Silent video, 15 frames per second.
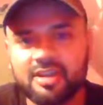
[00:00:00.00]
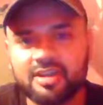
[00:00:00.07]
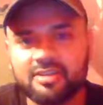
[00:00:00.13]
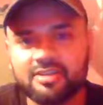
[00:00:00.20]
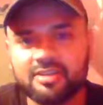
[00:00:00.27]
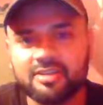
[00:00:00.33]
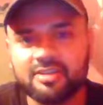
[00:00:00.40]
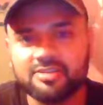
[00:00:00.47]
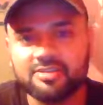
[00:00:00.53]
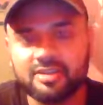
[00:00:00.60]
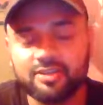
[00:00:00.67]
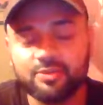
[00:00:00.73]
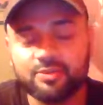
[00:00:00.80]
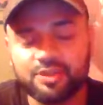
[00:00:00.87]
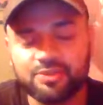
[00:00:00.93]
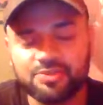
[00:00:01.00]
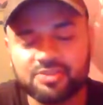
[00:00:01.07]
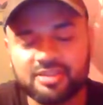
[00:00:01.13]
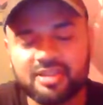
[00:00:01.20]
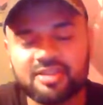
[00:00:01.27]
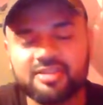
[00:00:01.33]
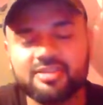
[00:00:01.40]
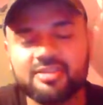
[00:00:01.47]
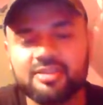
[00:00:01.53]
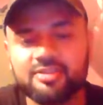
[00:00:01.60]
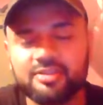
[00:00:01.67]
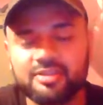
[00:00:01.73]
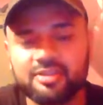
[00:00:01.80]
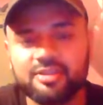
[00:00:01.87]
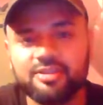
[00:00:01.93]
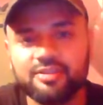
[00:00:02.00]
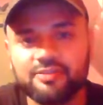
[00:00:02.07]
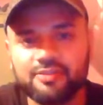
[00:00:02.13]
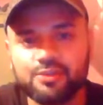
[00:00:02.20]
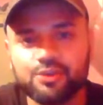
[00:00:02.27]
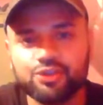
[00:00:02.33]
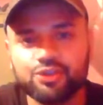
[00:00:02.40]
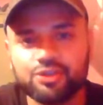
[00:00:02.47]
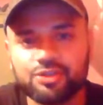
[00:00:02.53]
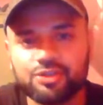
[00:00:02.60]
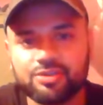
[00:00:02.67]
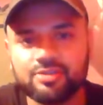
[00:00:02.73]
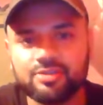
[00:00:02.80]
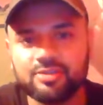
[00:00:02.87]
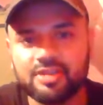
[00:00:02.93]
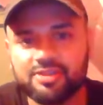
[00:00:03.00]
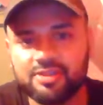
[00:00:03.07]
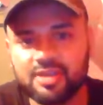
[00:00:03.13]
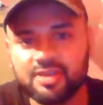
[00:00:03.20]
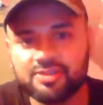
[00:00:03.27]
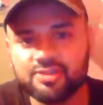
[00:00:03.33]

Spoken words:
And it's like what you said, in the future and things,